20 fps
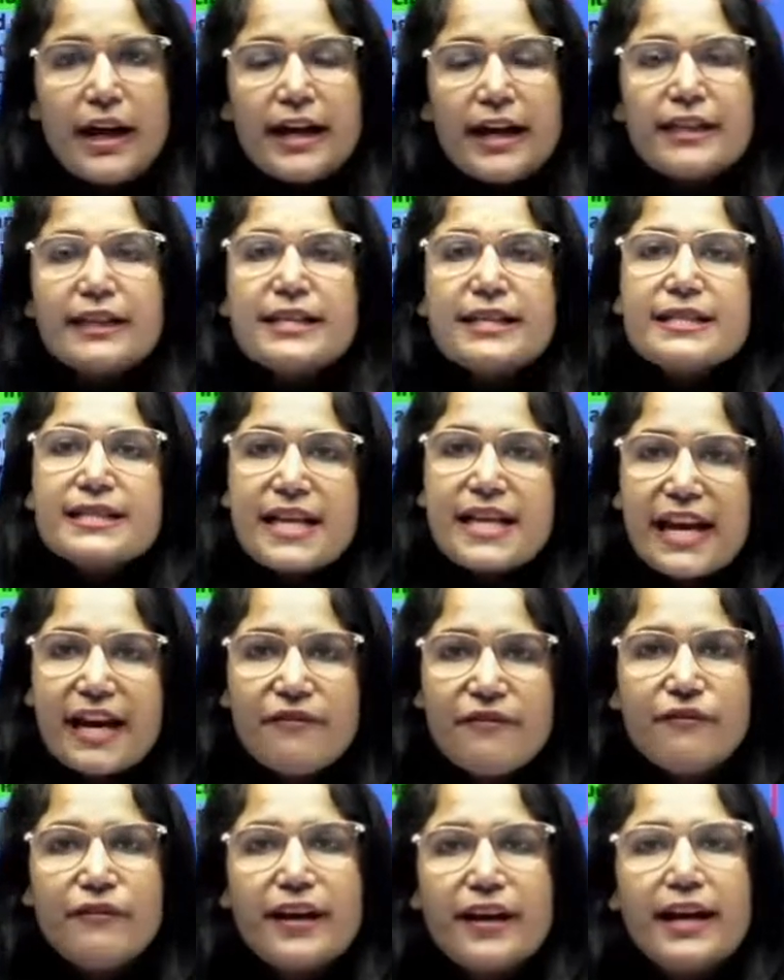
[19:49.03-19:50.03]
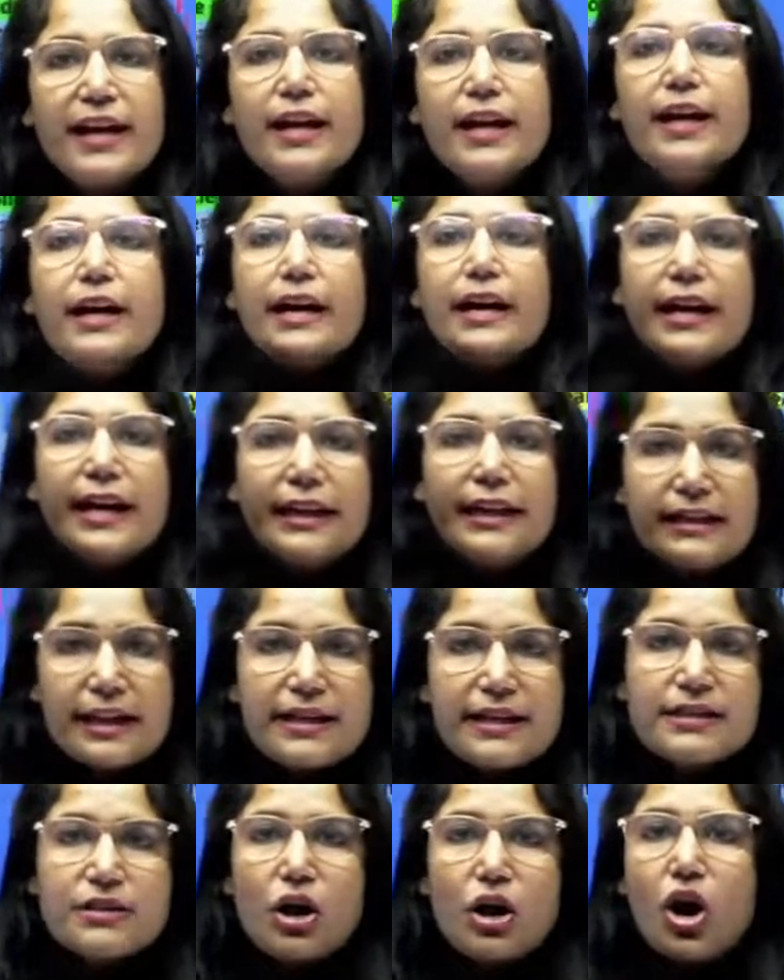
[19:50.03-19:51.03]
In the same way, it
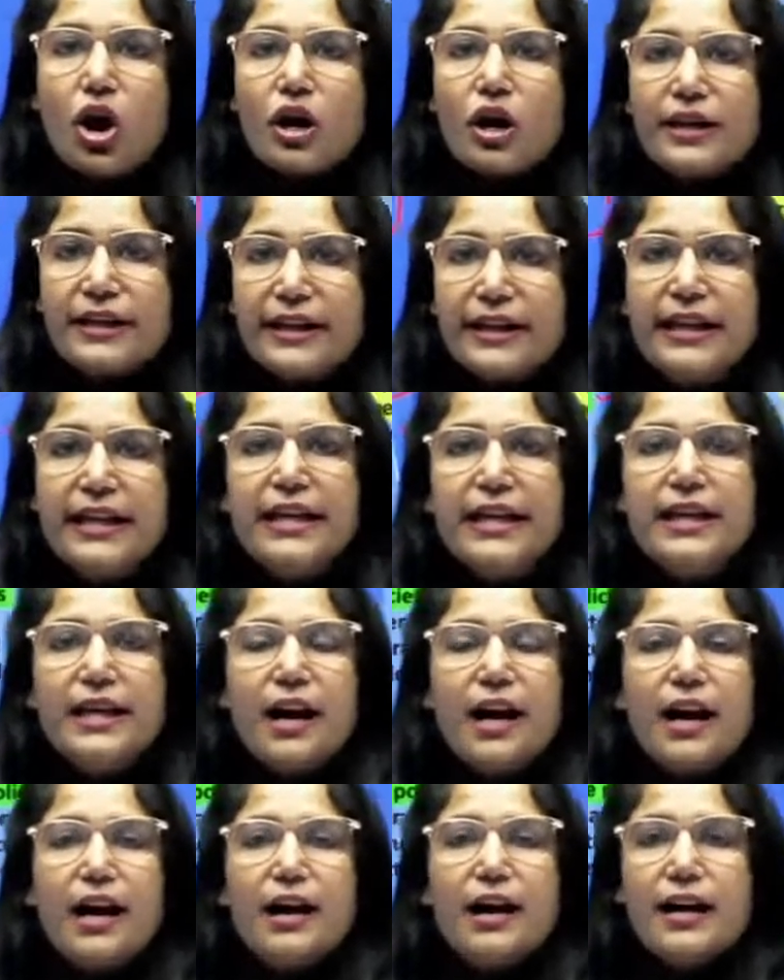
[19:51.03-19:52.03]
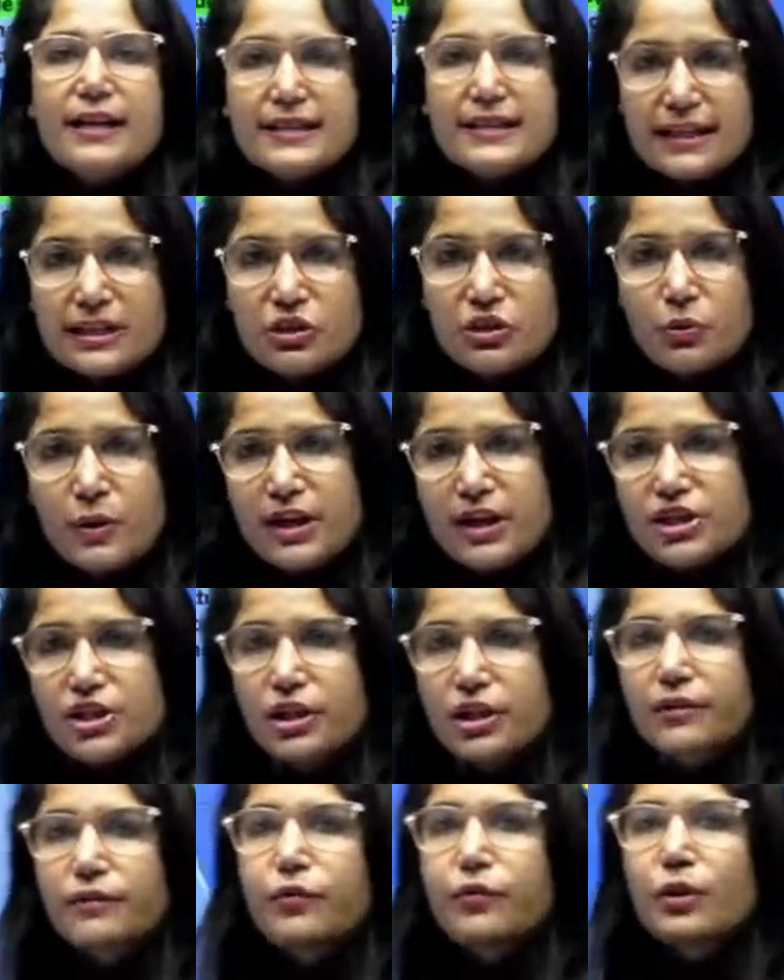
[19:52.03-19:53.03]
is already a
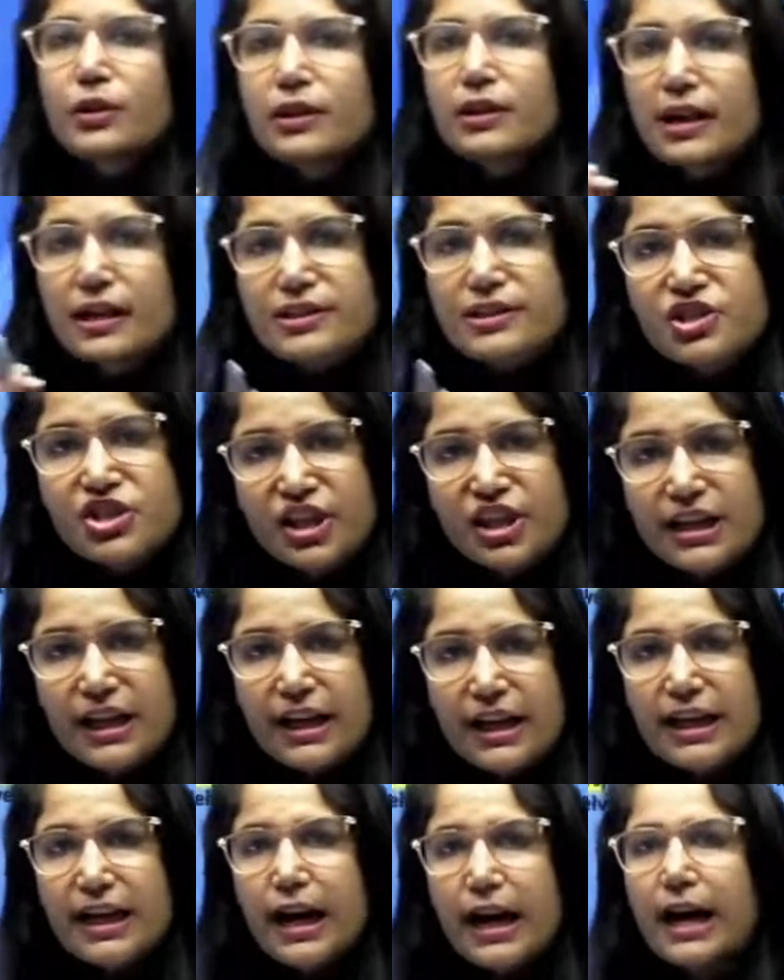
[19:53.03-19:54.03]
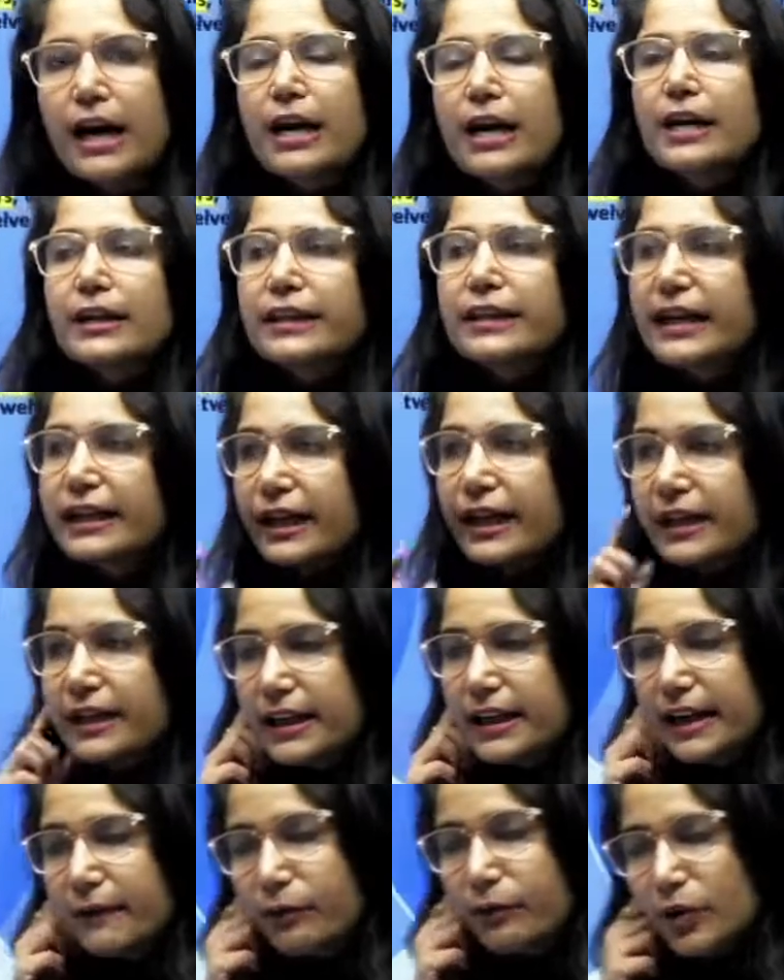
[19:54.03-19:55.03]
situation for Sri Lanka that
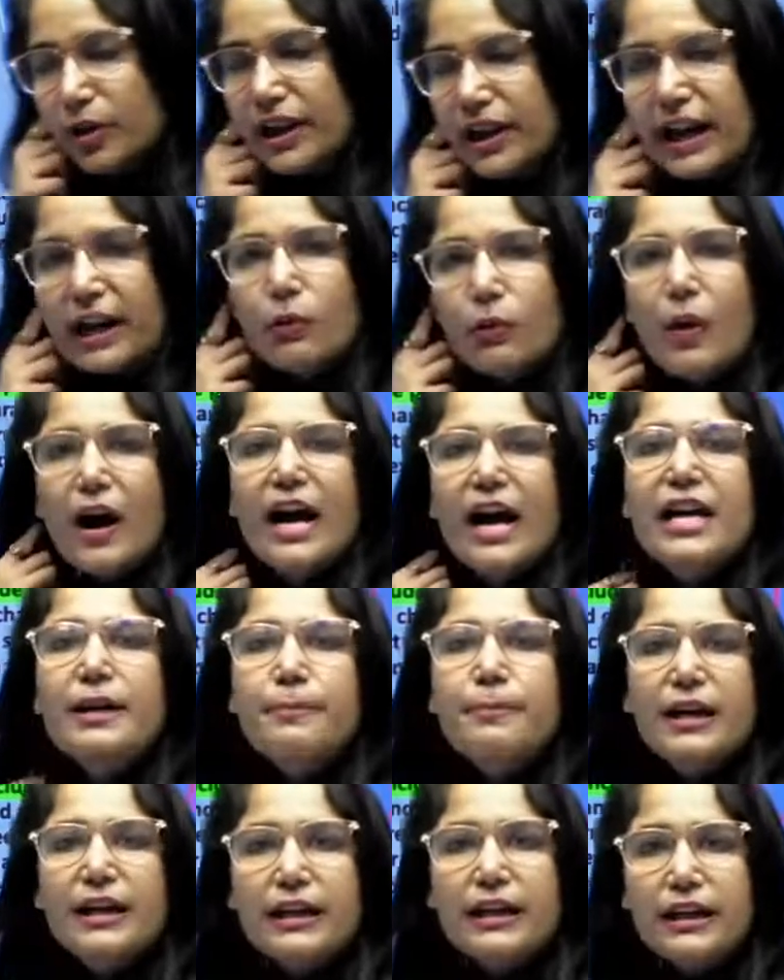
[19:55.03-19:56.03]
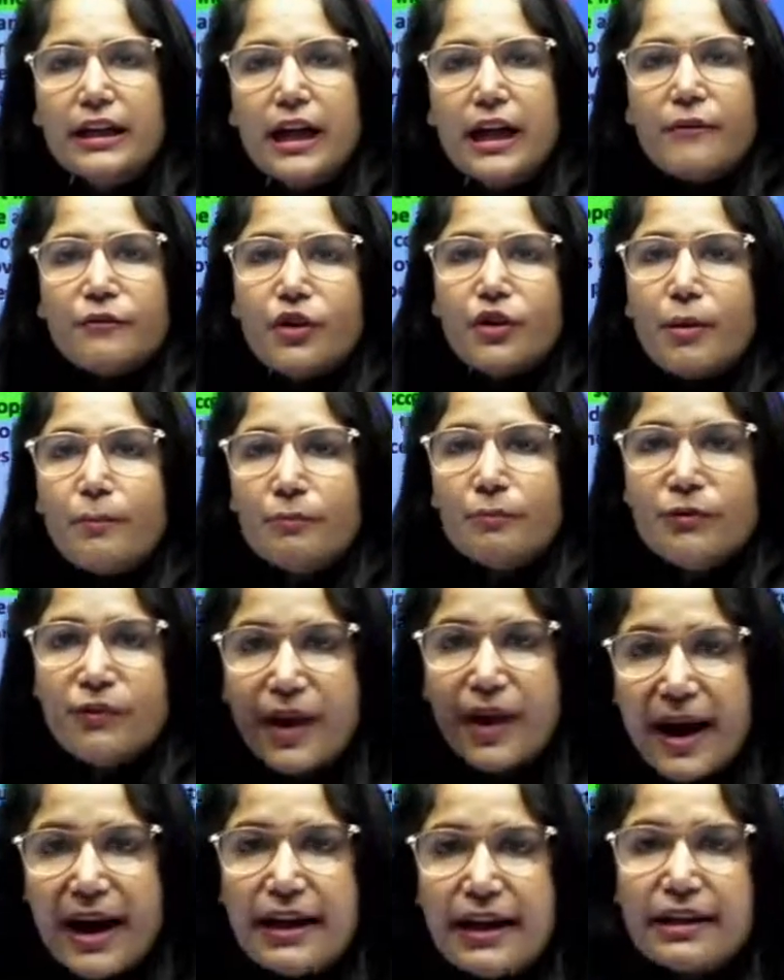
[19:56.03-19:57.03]
it would require money from
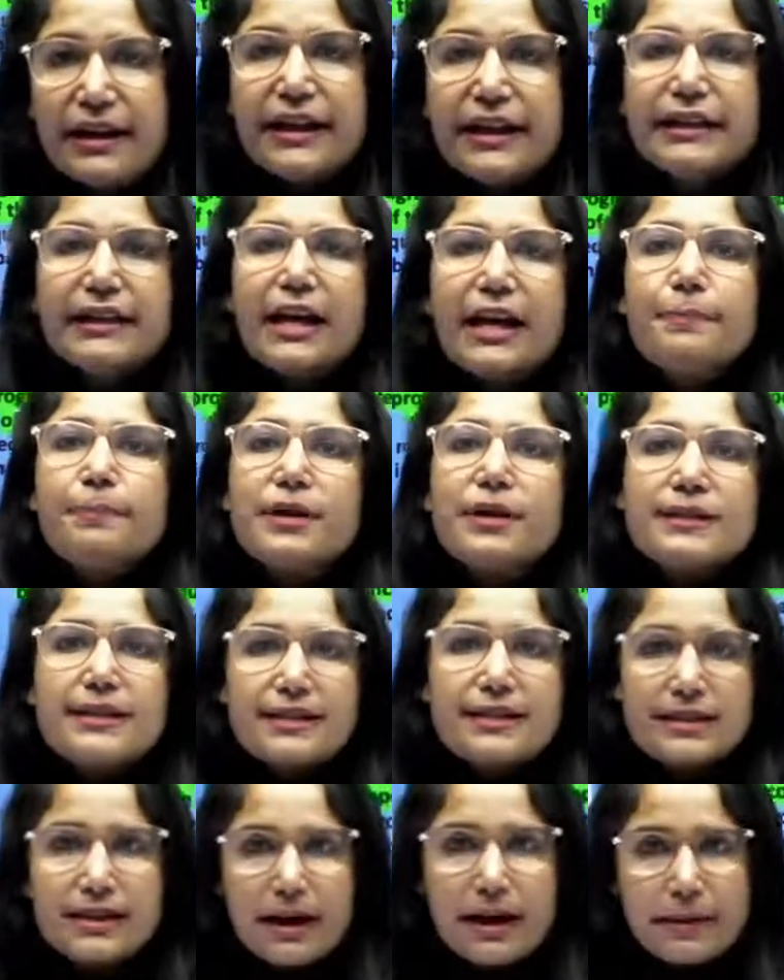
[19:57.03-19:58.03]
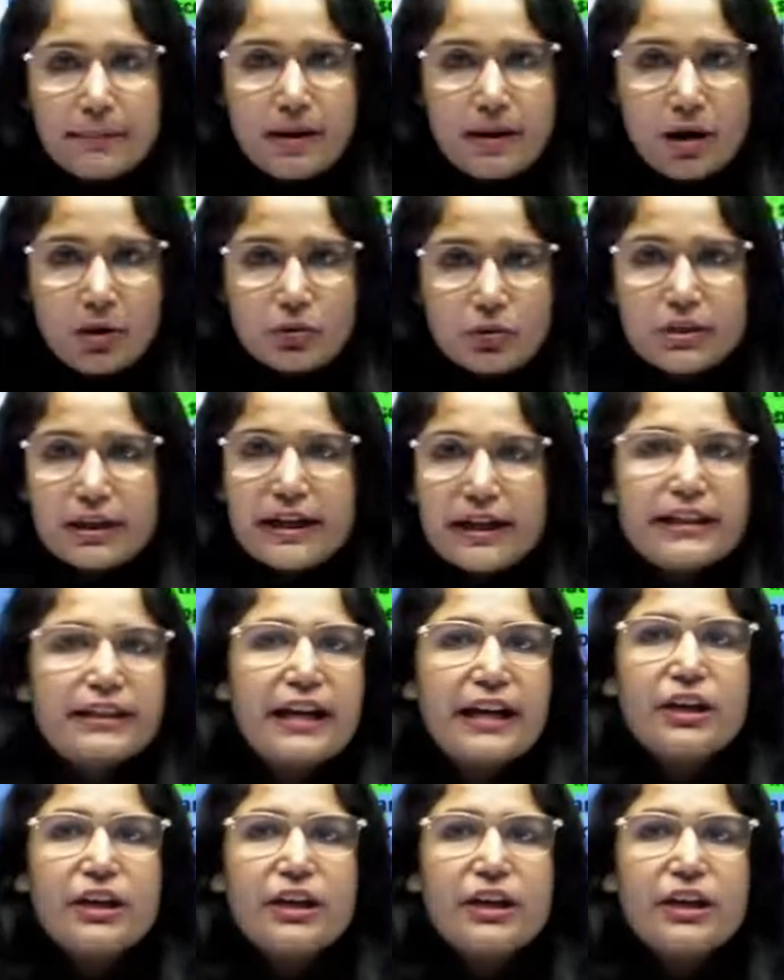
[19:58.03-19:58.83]
where it can possess the amount. It